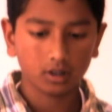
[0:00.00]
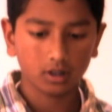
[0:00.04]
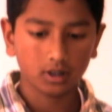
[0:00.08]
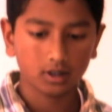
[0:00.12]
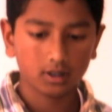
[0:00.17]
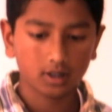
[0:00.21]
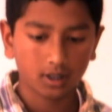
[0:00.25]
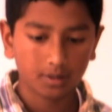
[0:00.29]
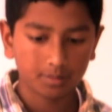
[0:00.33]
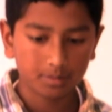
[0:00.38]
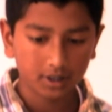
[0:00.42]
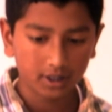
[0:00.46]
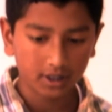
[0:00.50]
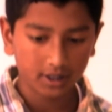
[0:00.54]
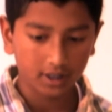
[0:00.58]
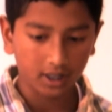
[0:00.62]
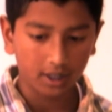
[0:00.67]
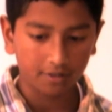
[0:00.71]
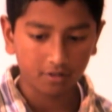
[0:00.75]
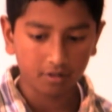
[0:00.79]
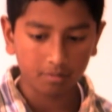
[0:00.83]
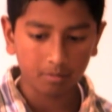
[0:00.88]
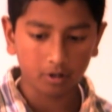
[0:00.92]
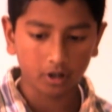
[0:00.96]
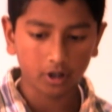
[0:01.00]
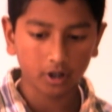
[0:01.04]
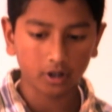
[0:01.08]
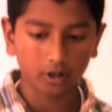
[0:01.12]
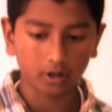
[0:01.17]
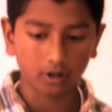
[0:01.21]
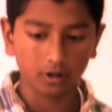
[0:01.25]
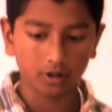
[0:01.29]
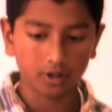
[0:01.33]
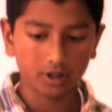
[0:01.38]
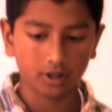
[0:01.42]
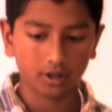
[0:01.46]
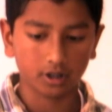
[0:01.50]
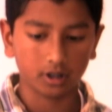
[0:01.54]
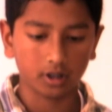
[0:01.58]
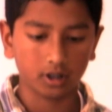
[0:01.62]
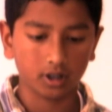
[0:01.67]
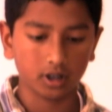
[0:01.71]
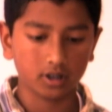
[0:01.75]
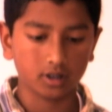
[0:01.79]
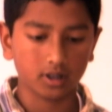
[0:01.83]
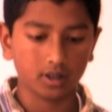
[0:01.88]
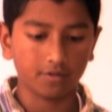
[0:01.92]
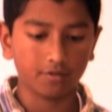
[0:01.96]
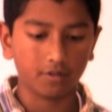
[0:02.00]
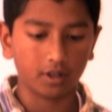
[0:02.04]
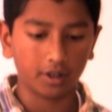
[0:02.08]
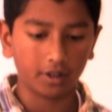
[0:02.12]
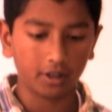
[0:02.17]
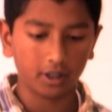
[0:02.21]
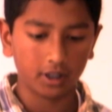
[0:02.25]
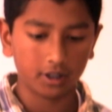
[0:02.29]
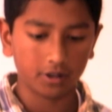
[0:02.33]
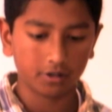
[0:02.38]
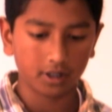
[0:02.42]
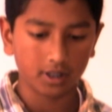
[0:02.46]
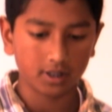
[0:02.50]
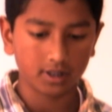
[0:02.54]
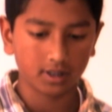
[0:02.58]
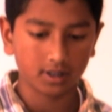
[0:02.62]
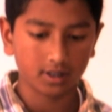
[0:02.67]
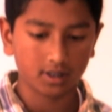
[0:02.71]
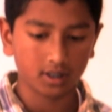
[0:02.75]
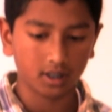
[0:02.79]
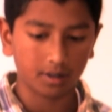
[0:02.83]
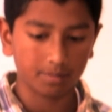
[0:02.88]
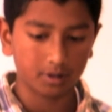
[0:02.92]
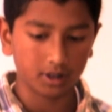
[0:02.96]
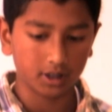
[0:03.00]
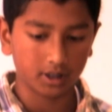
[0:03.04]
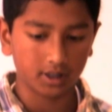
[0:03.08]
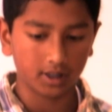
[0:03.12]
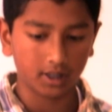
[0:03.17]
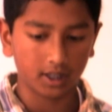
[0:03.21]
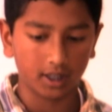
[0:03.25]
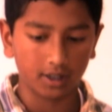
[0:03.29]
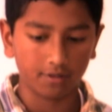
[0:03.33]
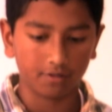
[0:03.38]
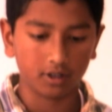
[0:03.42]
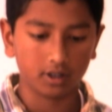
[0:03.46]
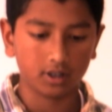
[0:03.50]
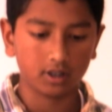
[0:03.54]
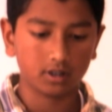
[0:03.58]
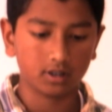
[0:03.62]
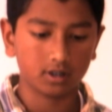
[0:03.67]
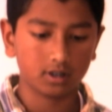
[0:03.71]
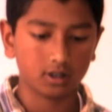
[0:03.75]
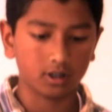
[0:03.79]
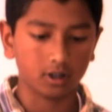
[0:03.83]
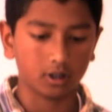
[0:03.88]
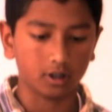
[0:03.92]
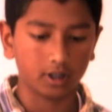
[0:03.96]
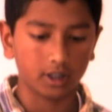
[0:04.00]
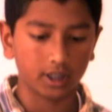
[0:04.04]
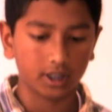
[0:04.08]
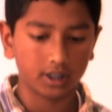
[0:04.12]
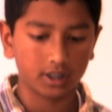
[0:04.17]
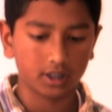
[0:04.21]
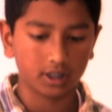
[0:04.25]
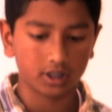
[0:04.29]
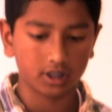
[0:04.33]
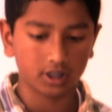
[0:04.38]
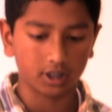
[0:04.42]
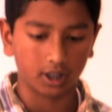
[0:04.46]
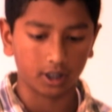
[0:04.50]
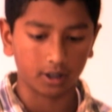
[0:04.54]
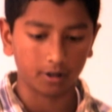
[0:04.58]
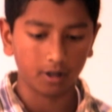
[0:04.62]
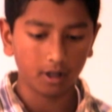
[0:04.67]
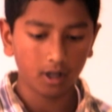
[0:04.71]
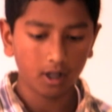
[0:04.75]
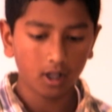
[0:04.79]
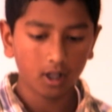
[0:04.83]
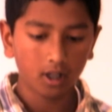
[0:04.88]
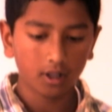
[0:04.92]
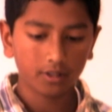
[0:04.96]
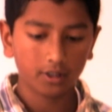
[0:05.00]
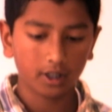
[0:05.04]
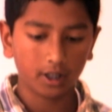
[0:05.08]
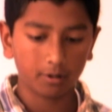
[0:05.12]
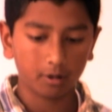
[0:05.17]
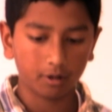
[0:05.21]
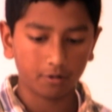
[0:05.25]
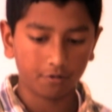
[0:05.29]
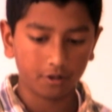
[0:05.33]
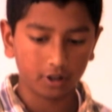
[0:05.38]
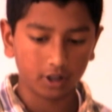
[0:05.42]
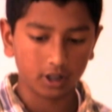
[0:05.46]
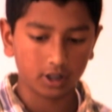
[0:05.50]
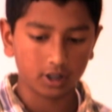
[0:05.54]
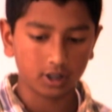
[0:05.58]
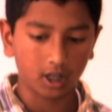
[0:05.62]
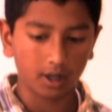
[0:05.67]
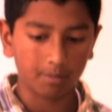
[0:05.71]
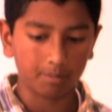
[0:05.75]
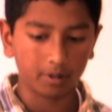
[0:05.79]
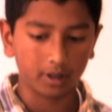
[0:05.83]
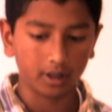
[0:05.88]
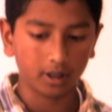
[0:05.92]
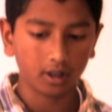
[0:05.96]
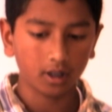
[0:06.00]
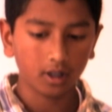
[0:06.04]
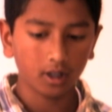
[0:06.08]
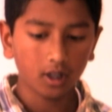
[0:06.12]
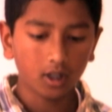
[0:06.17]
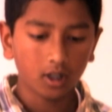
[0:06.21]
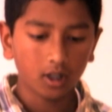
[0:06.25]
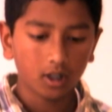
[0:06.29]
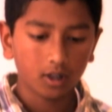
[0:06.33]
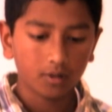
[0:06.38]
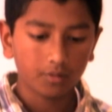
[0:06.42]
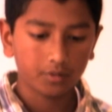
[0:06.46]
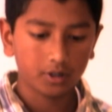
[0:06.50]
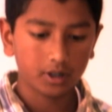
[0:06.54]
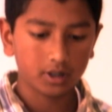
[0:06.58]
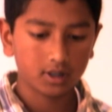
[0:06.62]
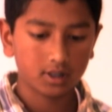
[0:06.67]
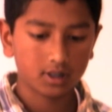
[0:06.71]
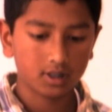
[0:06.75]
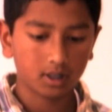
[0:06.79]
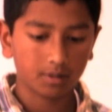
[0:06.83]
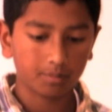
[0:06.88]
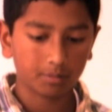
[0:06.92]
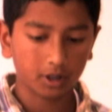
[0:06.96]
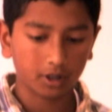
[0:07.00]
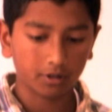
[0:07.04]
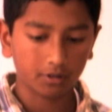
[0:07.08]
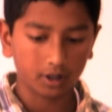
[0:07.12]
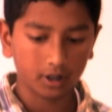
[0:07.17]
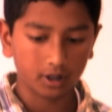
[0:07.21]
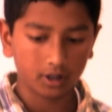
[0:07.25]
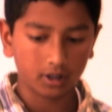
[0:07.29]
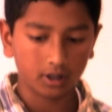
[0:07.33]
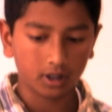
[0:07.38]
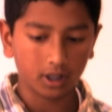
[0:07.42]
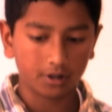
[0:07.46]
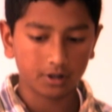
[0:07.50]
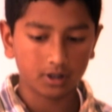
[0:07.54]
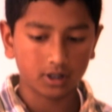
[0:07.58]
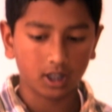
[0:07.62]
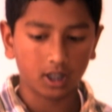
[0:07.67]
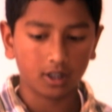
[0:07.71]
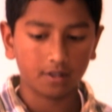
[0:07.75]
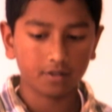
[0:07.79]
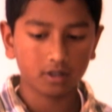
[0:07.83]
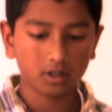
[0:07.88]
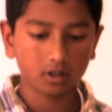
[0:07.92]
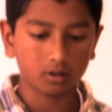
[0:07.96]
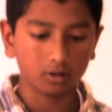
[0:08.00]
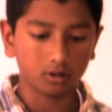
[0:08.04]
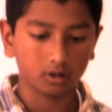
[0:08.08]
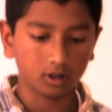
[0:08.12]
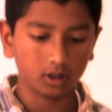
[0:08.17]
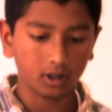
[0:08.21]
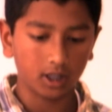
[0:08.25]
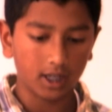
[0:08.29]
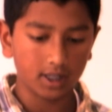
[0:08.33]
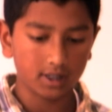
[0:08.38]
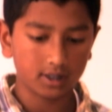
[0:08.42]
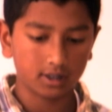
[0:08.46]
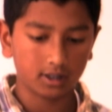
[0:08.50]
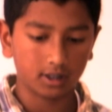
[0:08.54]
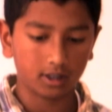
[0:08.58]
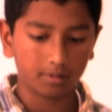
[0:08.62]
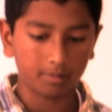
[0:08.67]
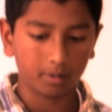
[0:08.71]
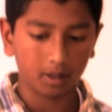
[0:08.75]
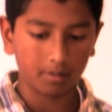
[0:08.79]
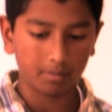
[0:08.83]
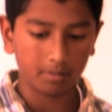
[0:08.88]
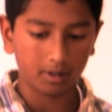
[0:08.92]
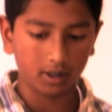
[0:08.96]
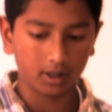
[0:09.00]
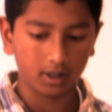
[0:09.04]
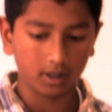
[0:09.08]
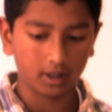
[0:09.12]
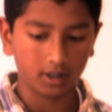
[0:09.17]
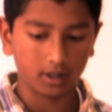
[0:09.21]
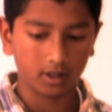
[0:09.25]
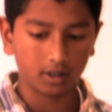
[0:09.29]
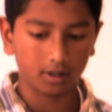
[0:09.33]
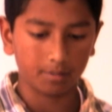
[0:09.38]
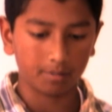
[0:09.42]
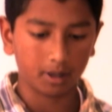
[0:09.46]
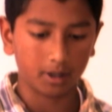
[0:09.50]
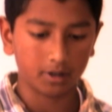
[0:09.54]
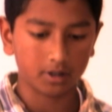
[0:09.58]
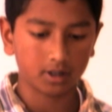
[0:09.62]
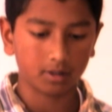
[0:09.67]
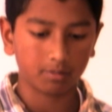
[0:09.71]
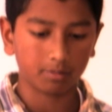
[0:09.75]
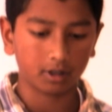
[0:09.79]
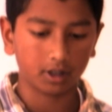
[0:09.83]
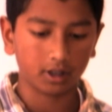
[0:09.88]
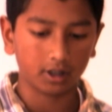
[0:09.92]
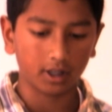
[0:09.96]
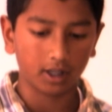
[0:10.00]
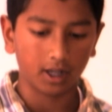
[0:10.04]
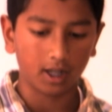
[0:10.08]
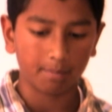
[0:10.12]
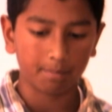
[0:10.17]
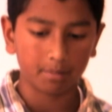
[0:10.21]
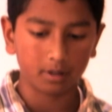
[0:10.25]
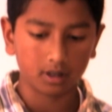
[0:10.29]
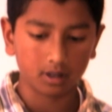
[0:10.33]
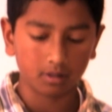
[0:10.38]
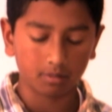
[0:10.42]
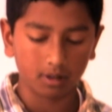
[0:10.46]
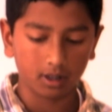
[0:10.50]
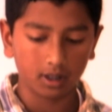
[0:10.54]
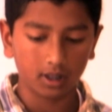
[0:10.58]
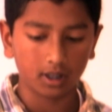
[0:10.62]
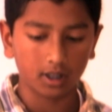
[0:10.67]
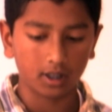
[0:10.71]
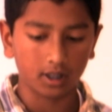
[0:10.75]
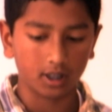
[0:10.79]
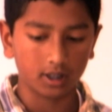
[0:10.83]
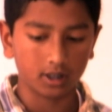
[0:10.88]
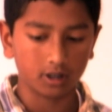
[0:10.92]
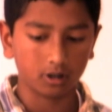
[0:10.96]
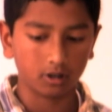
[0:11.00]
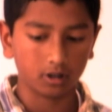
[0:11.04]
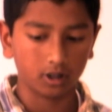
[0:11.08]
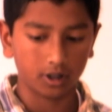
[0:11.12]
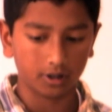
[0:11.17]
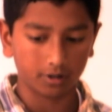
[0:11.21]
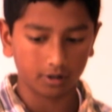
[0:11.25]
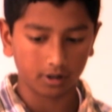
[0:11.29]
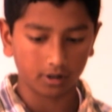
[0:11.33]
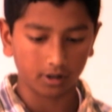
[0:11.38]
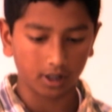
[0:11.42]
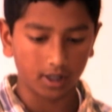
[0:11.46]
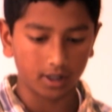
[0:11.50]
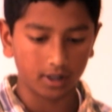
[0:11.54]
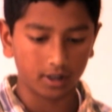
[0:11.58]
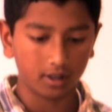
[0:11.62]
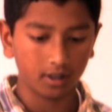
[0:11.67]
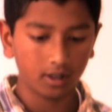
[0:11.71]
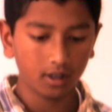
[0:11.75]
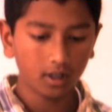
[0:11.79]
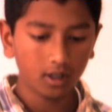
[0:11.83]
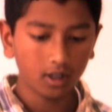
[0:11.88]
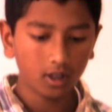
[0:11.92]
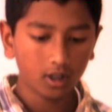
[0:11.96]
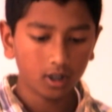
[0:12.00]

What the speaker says: The subject, Never More Crucial, is a very interesting subject, and I have a story to share that would fit the topic. This is something written outside of school last year by me and about something that happened to me and I totally regret it.